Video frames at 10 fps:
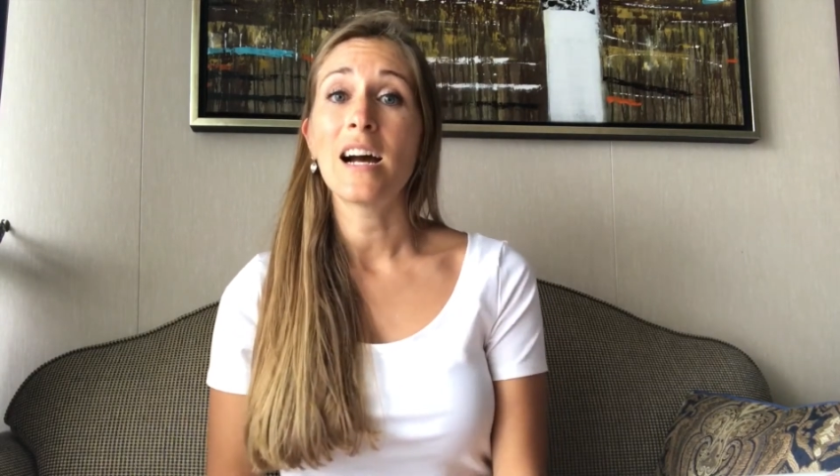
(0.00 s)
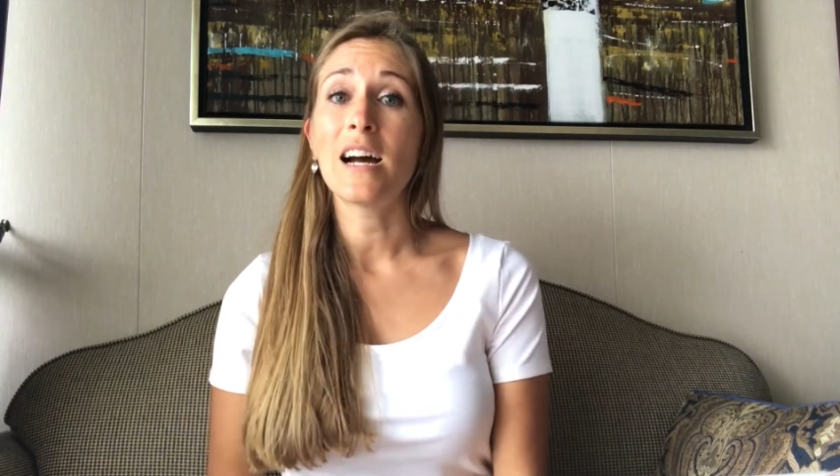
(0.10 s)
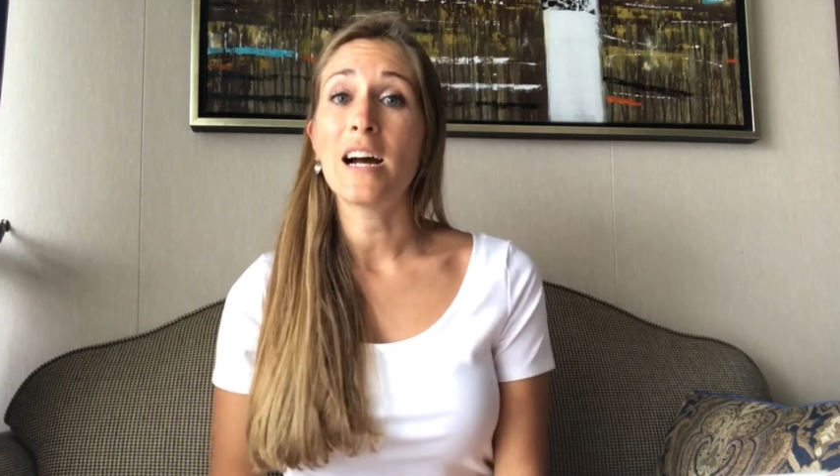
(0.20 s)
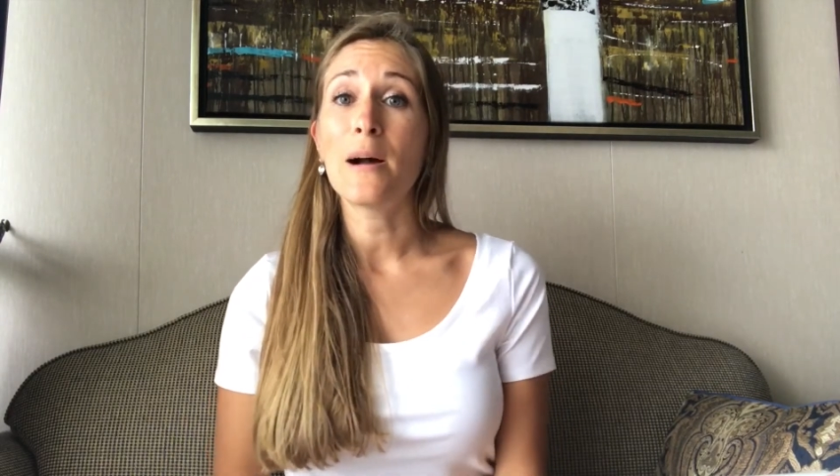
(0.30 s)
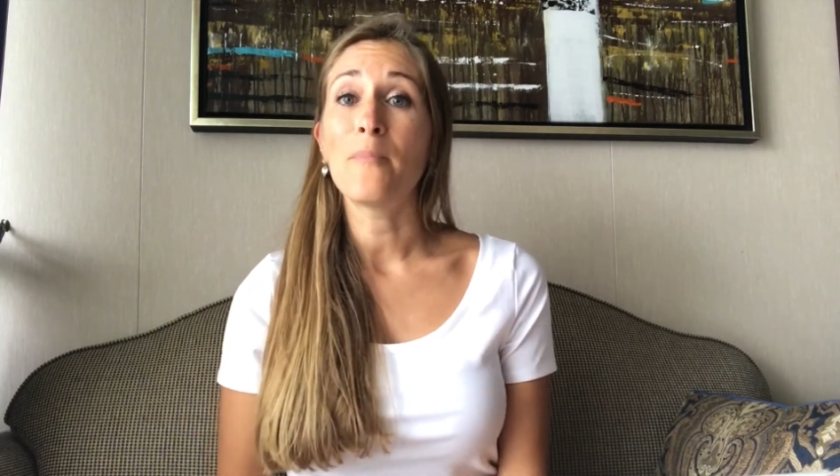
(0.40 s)

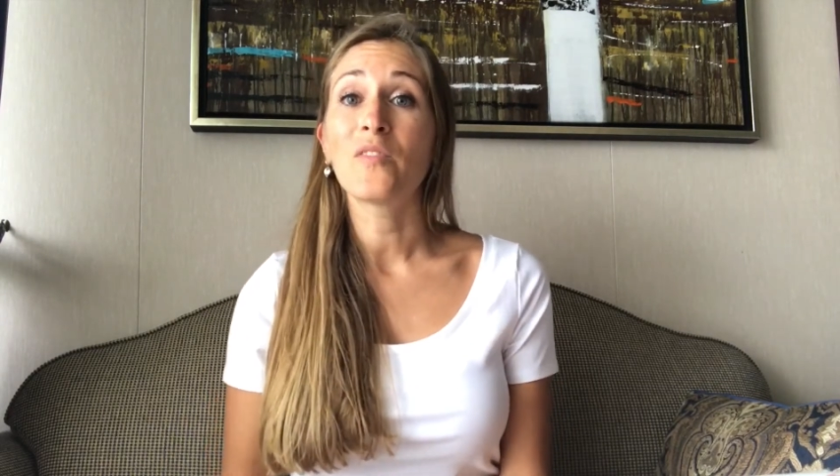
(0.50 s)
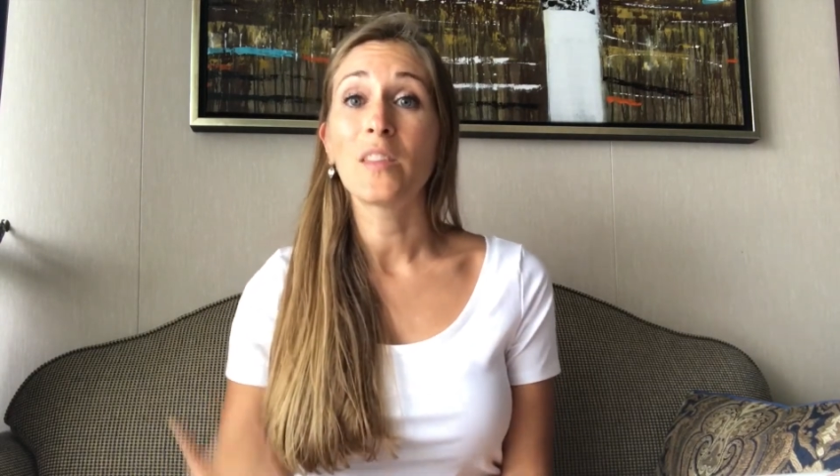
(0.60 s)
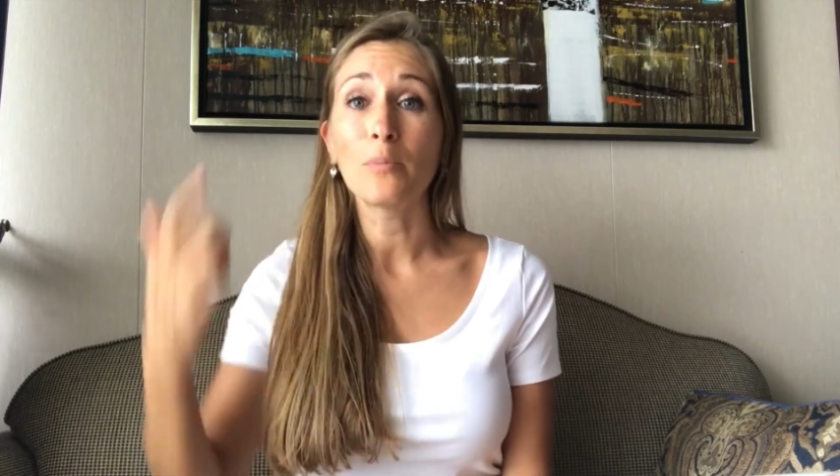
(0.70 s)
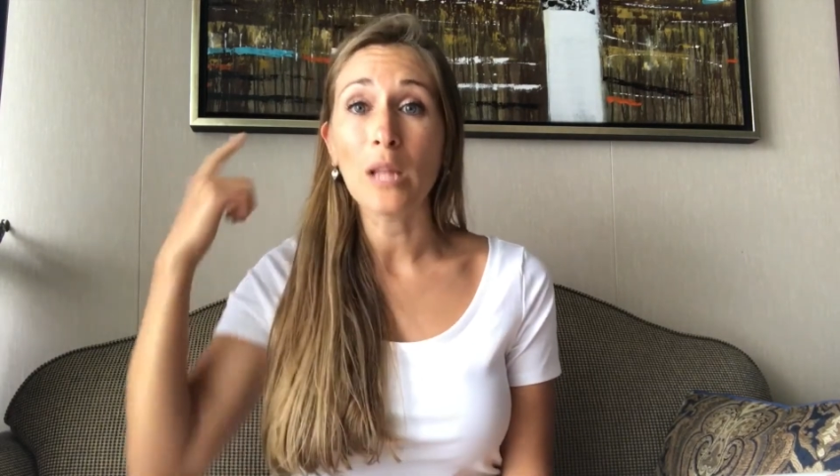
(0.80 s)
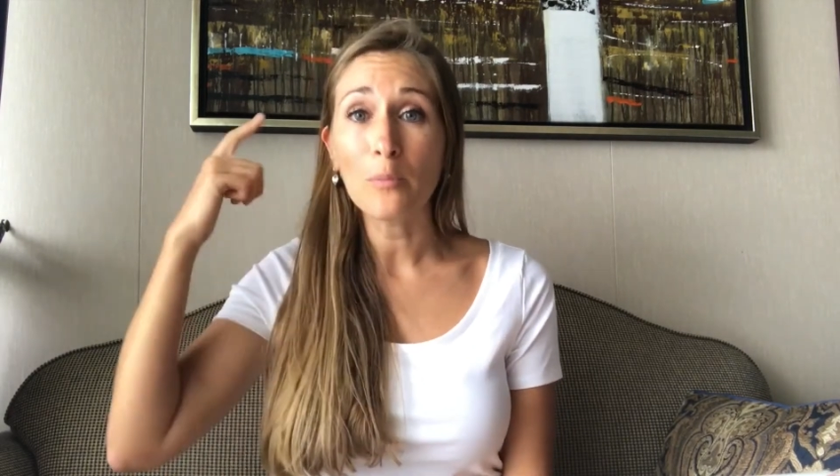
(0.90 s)
um,
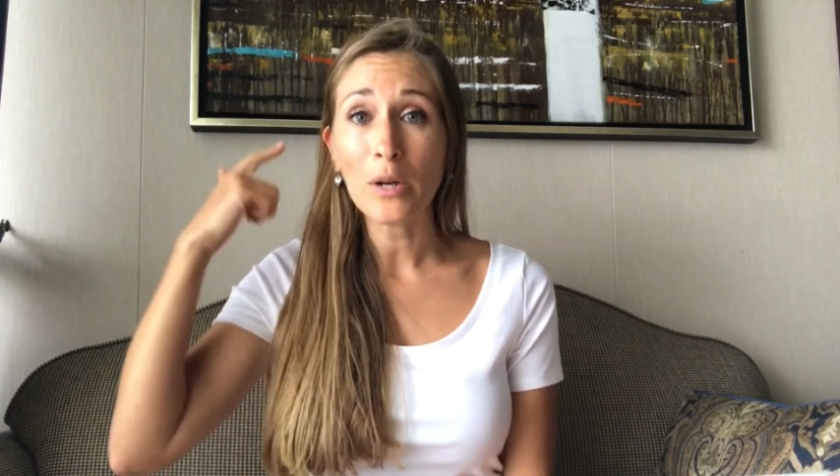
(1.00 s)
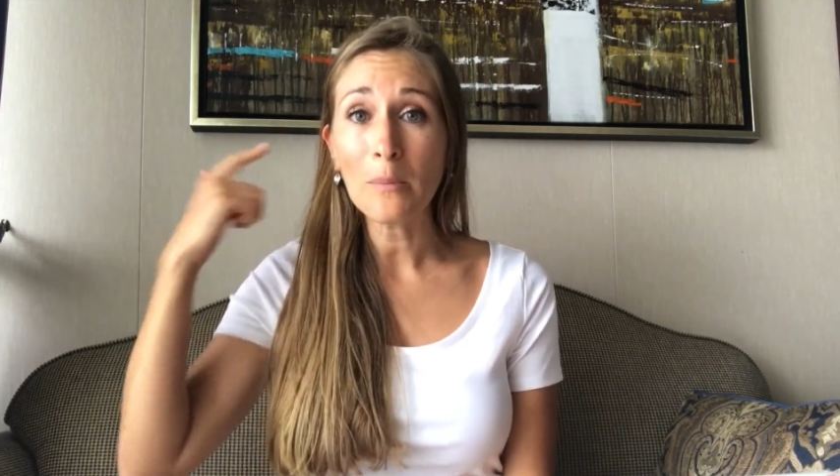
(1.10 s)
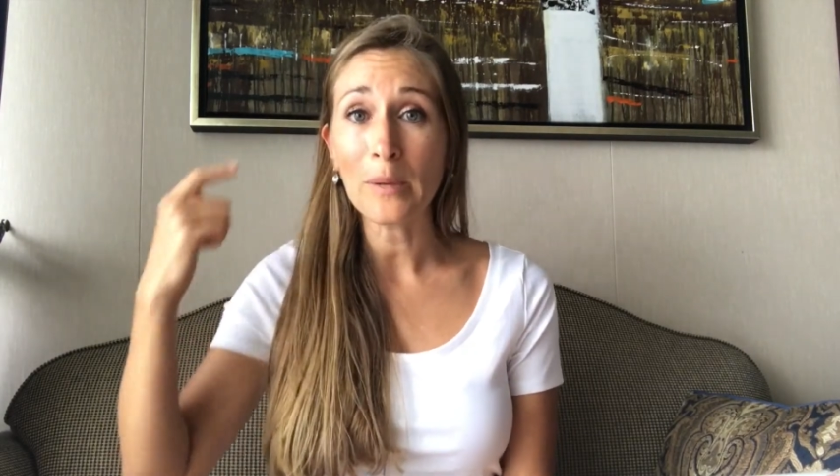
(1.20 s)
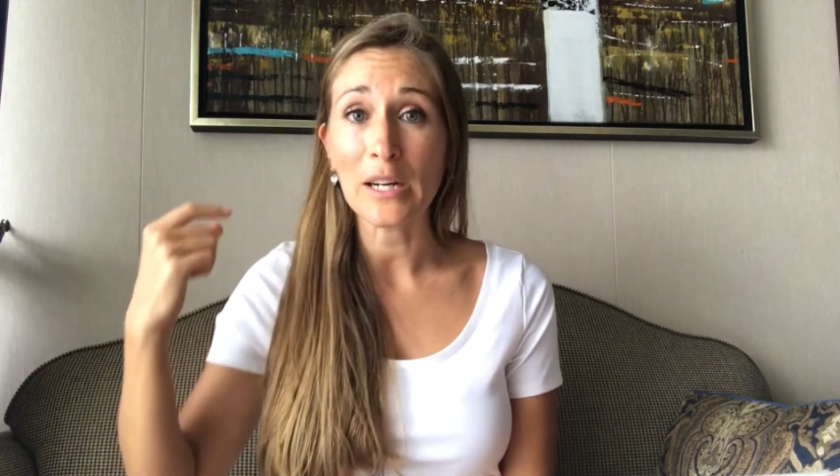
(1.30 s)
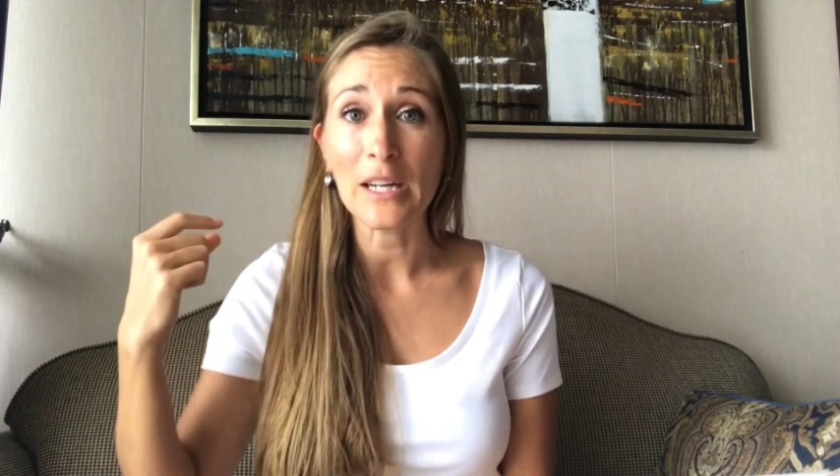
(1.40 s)
the
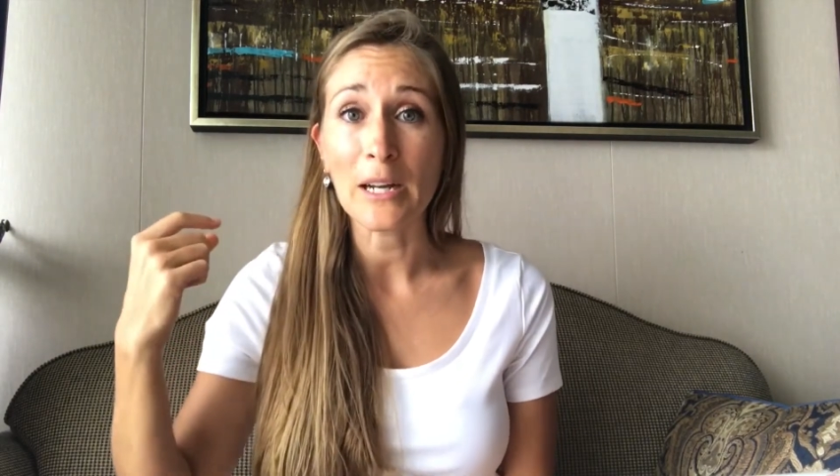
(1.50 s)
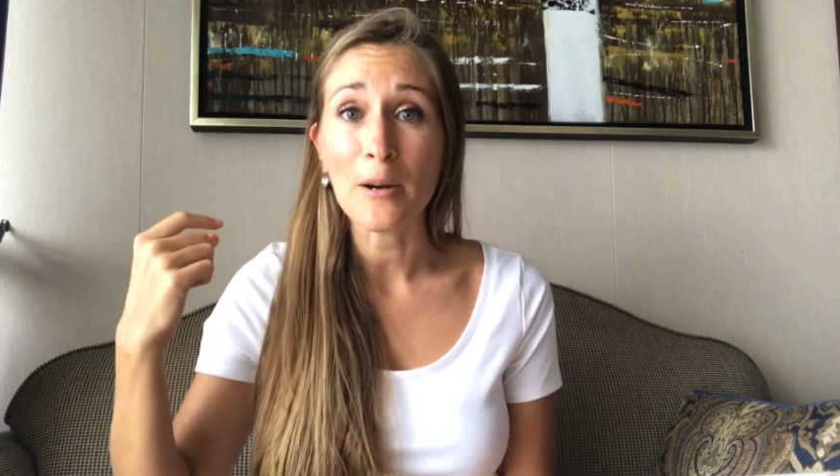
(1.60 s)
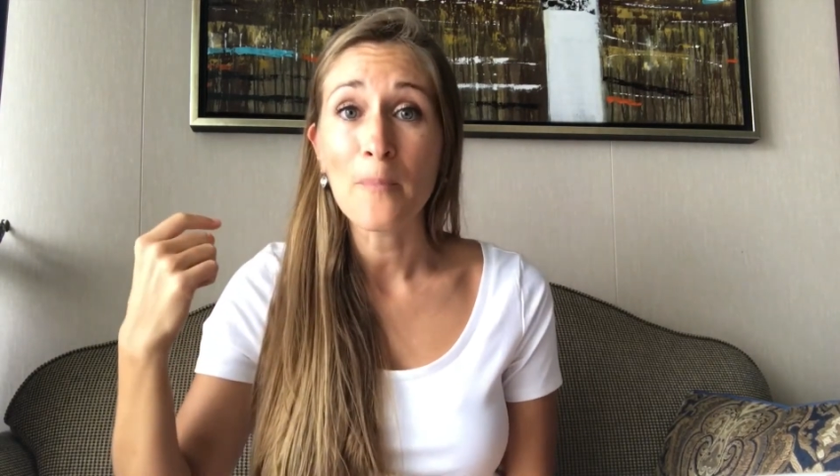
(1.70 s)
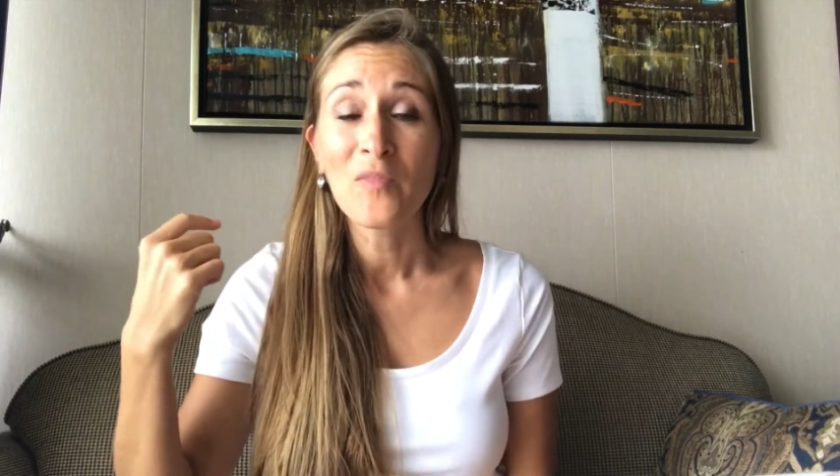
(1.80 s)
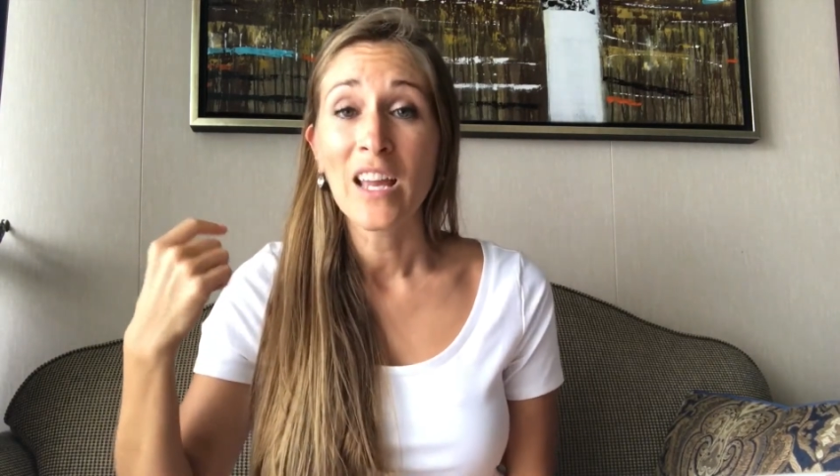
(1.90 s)
blood-brain barrier,